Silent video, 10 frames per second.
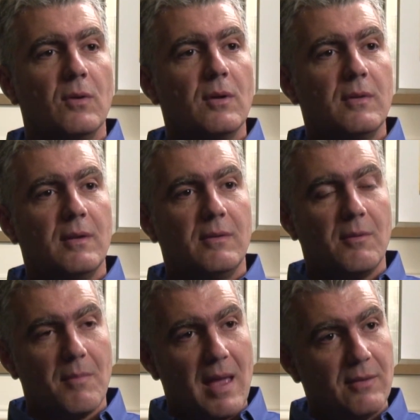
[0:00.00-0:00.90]
you look at the
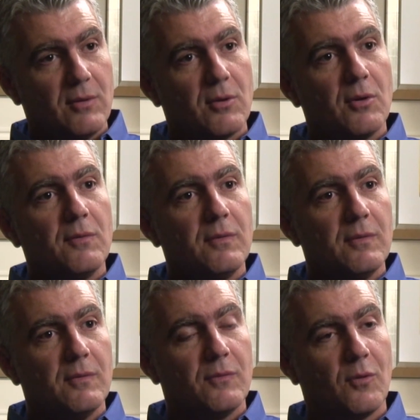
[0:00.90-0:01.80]
demand curve
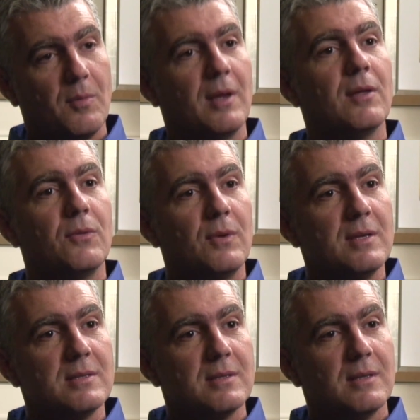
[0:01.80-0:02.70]
for omega
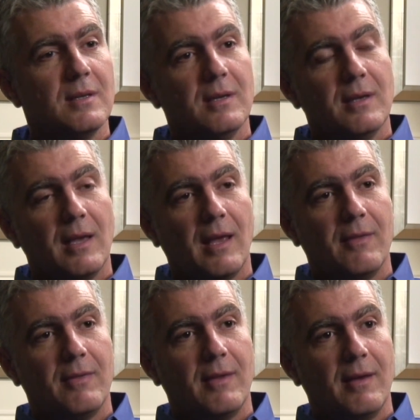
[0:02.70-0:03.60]
threes
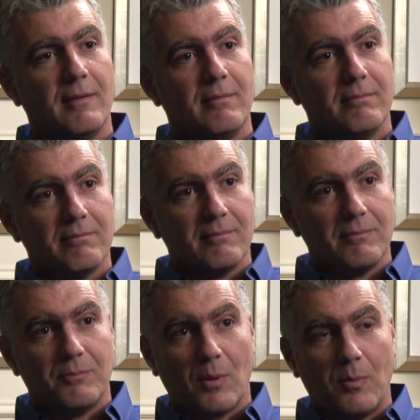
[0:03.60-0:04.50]
and the
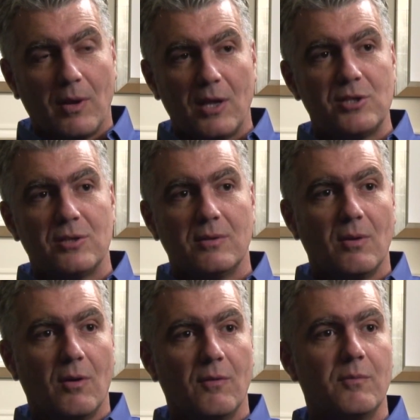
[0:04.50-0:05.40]
population
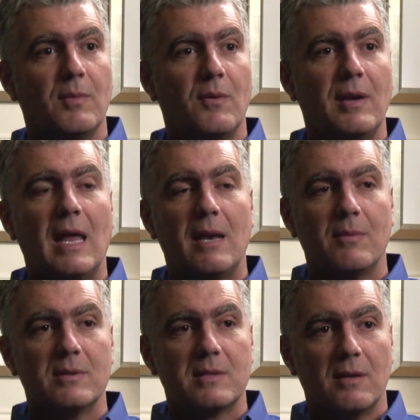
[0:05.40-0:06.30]
of marine
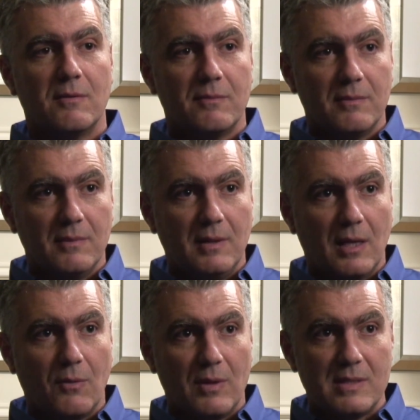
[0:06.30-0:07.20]
animals kind of
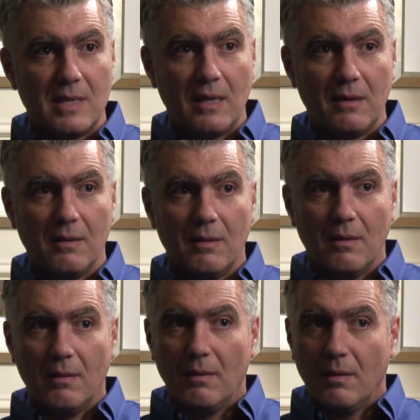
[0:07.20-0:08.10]
decreasing,
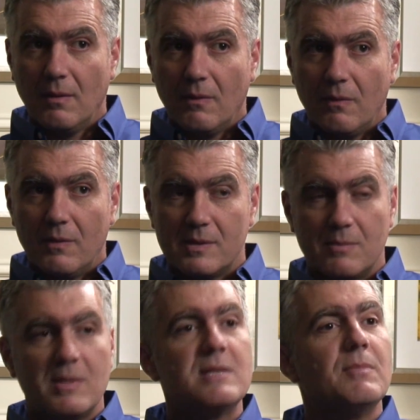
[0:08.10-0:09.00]
there's a
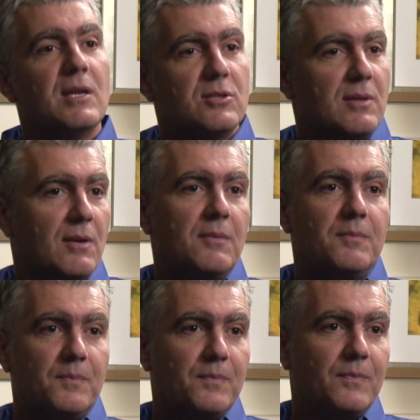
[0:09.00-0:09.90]
mismatch there.
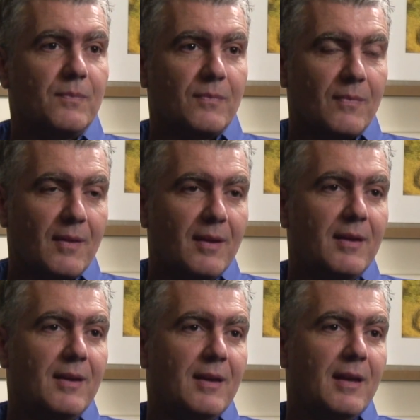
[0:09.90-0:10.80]
Mm-hmm.
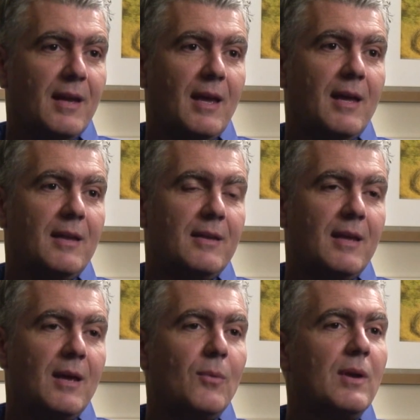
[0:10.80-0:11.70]
And
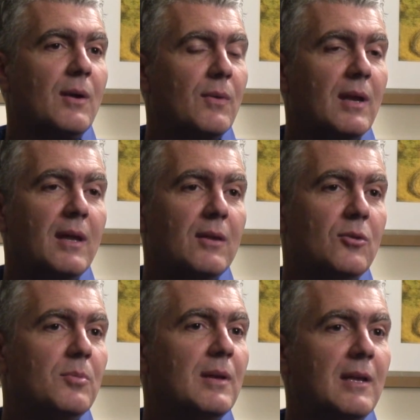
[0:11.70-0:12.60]
uh, what I really
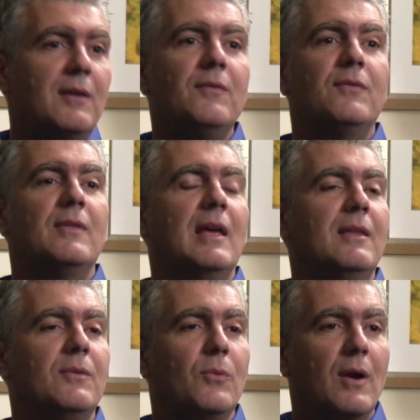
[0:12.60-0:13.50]
do believe that
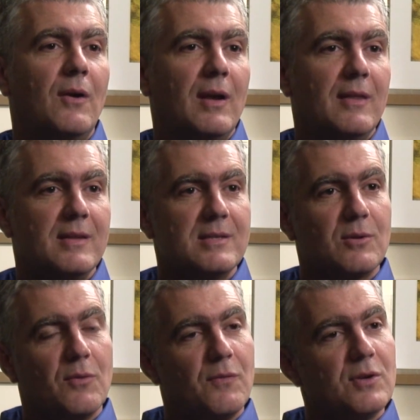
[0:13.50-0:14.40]
we are in this
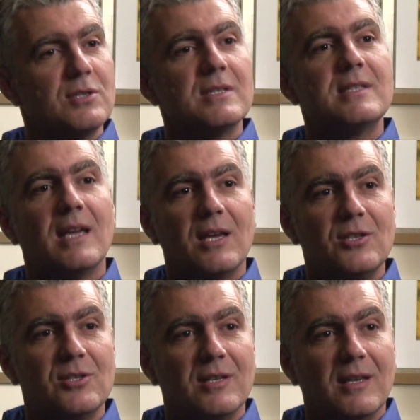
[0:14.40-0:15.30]
conversion
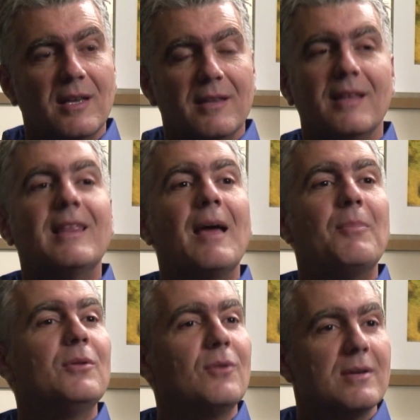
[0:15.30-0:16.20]
stage that
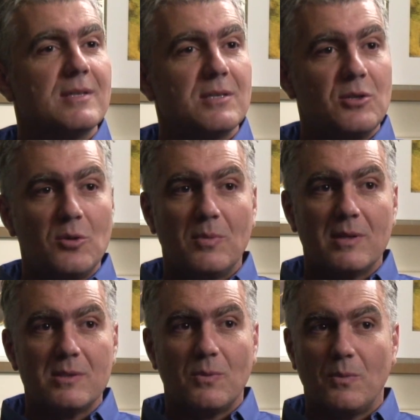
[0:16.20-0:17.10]
happened to us as
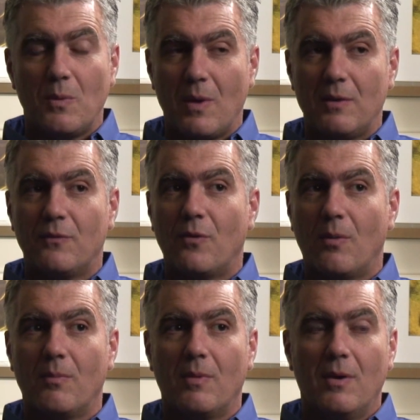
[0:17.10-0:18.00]
humans when we went
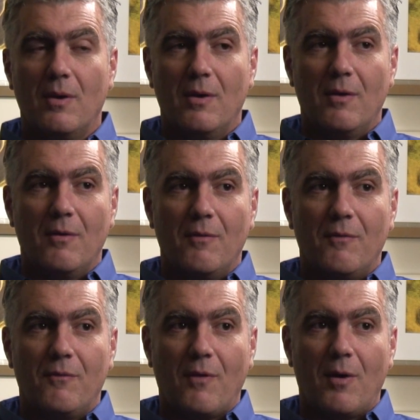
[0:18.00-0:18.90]
from
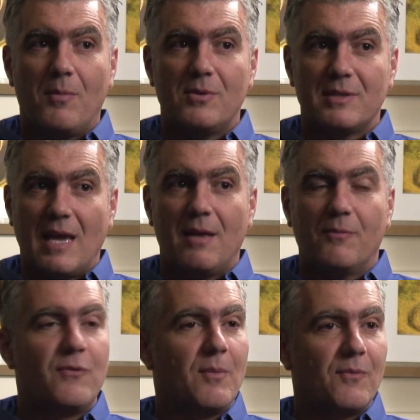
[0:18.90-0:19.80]
farmers
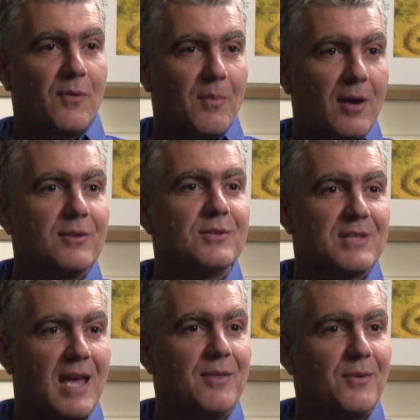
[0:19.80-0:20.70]
from from hunters
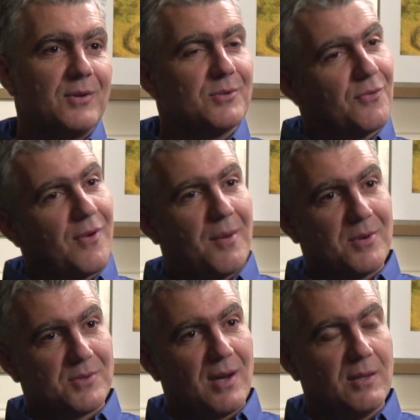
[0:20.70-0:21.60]
gatherers to
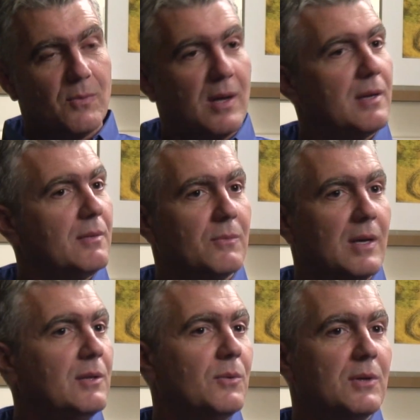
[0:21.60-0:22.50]
farmers, right? Why
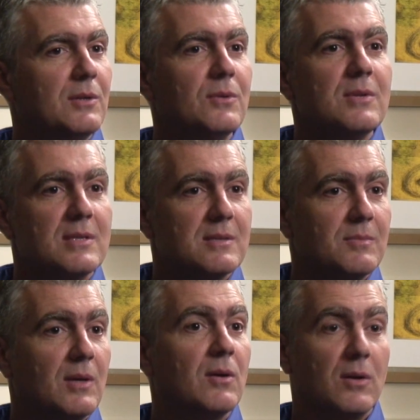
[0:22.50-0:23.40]
why do you want to do this?
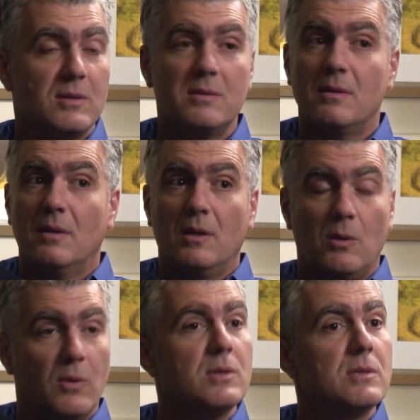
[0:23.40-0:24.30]
Because
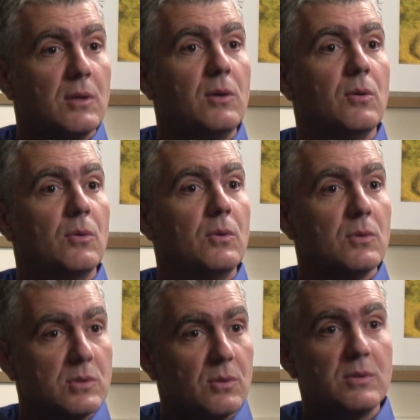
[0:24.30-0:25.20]
you want to secure
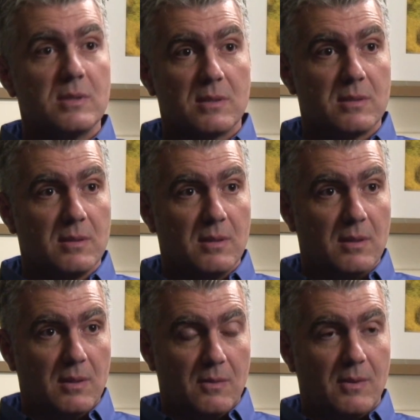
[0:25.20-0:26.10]
your sources,
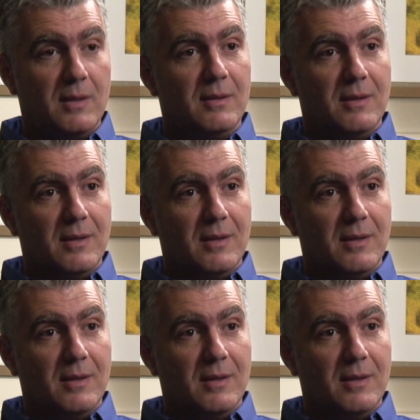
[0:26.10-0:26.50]
right?